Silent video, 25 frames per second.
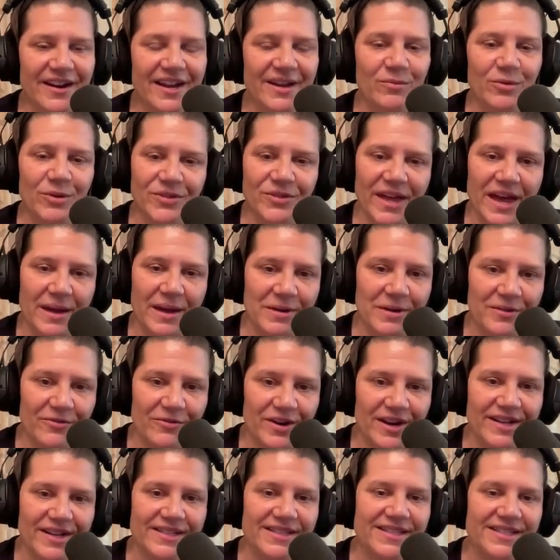And with that, my
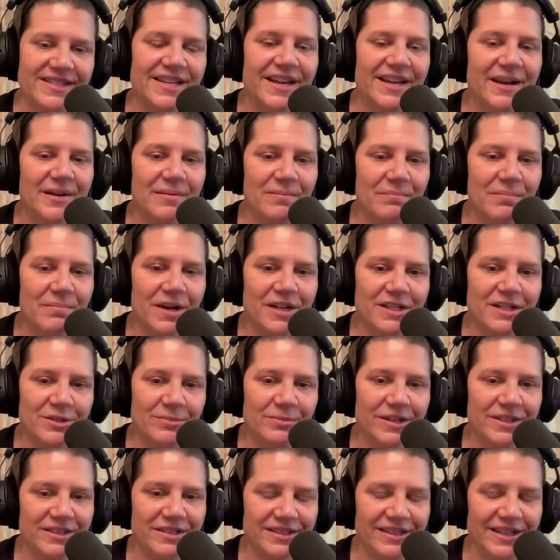friends, much,
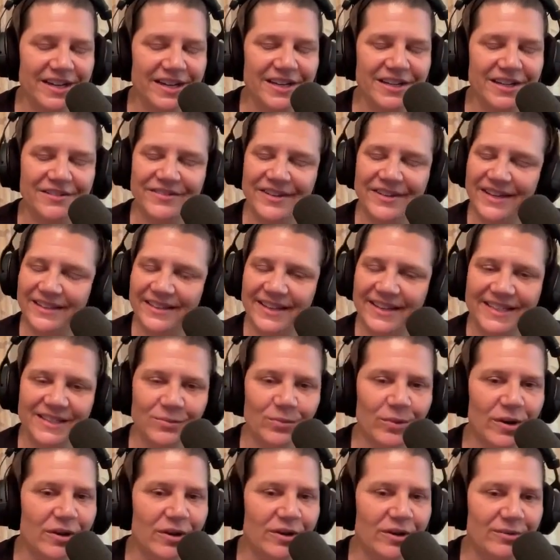much love. And
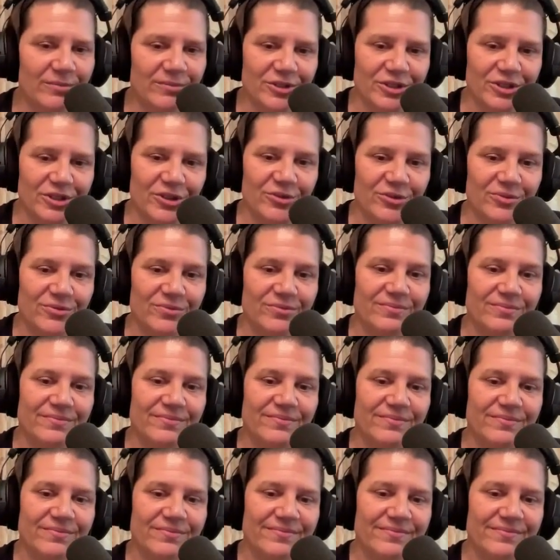let's welcome June.